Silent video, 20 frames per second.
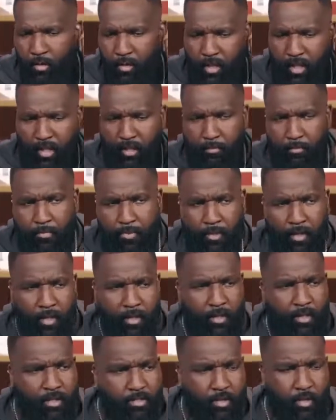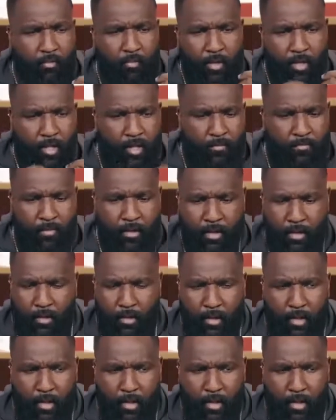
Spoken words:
earplugs or whatever,